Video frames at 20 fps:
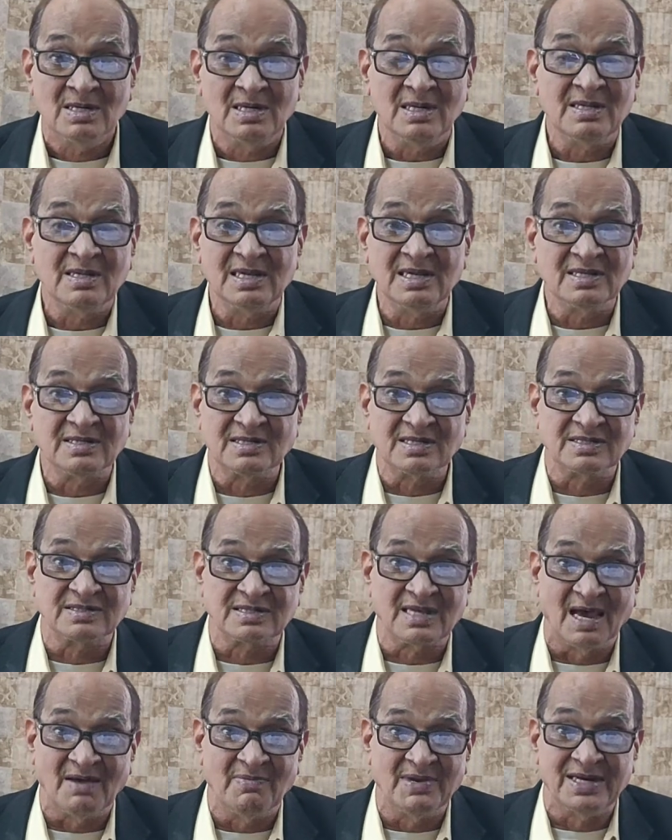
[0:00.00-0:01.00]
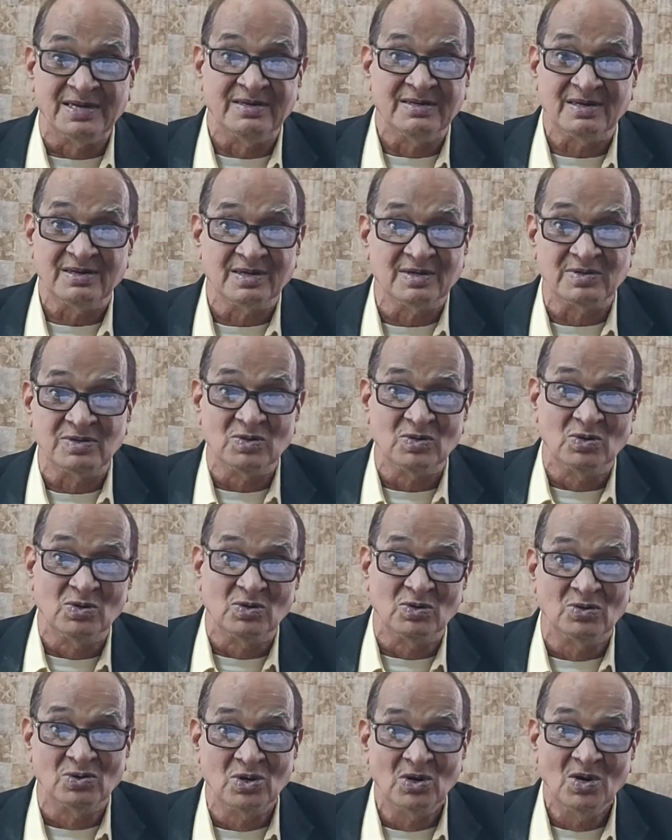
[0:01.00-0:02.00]
this is, I mean,
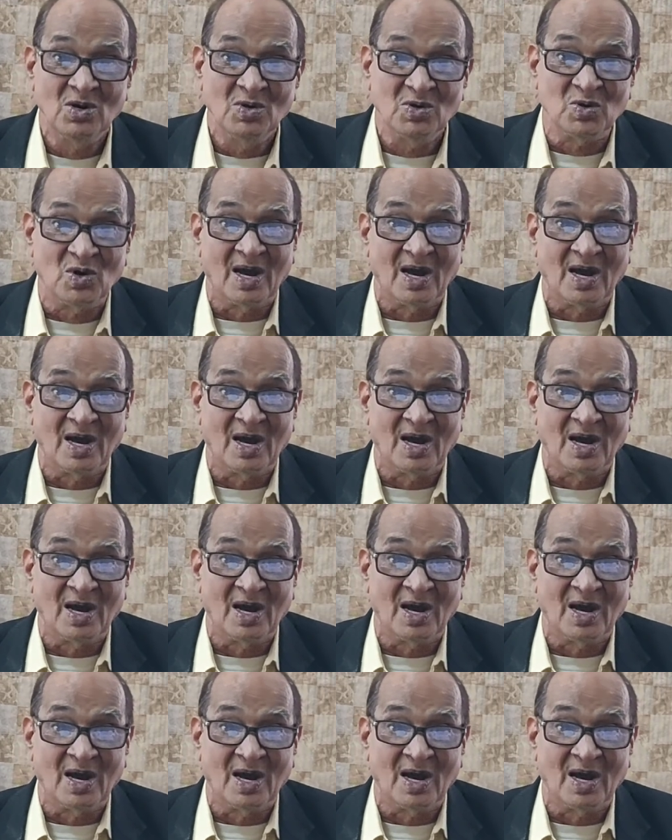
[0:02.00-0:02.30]
you,